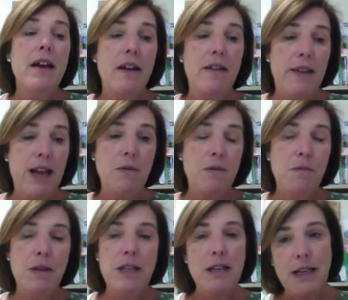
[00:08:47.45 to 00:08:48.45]
and that would
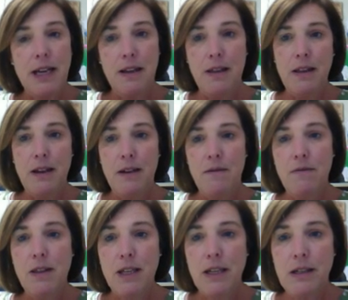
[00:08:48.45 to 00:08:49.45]
be the death
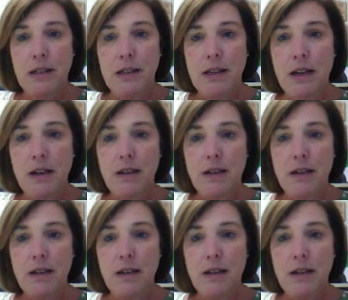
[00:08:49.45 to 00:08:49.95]
of this